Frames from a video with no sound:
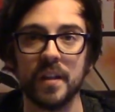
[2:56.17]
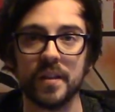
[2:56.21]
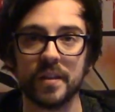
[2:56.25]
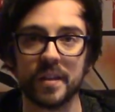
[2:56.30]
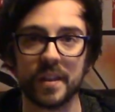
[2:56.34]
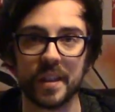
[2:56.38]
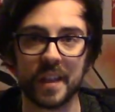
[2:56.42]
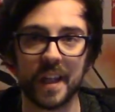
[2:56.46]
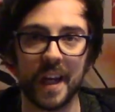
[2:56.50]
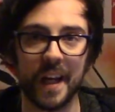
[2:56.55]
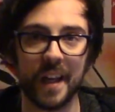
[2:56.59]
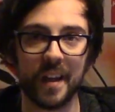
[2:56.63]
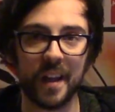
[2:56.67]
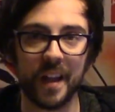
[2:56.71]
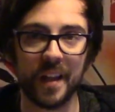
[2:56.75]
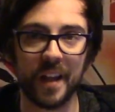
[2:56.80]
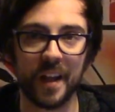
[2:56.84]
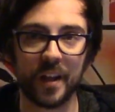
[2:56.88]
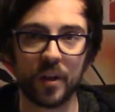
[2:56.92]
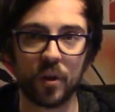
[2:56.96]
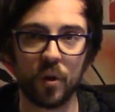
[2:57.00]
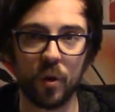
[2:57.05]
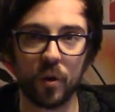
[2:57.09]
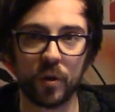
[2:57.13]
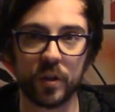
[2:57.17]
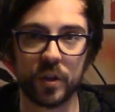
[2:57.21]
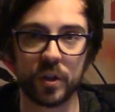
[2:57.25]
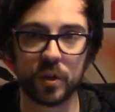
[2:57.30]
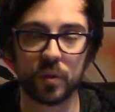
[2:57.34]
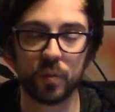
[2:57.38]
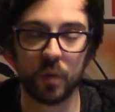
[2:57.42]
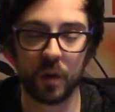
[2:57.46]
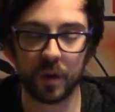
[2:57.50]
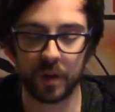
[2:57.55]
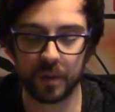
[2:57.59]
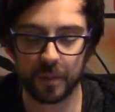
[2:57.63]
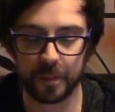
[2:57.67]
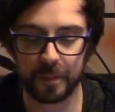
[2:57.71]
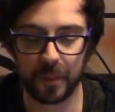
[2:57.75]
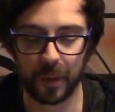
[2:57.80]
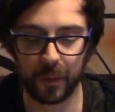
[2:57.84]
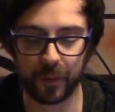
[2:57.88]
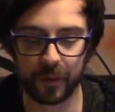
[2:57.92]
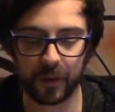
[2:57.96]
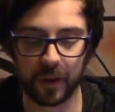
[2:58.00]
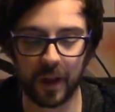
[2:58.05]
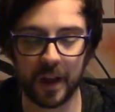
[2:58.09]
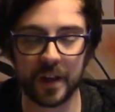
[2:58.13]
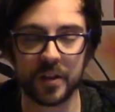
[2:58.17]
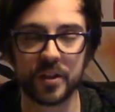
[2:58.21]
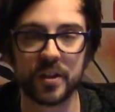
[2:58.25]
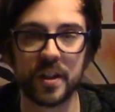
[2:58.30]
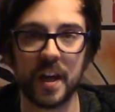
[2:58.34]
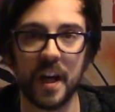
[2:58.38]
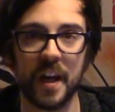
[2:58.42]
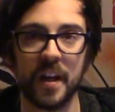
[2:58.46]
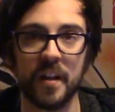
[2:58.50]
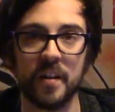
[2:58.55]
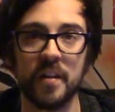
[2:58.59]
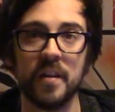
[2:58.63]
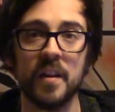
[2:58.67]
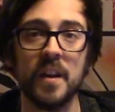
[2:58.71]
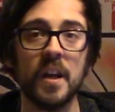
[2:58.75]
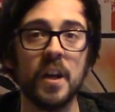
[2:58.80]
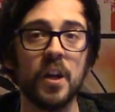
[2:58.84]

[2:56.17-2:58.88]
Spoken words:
So again, like that Cognus one, but Lascannon.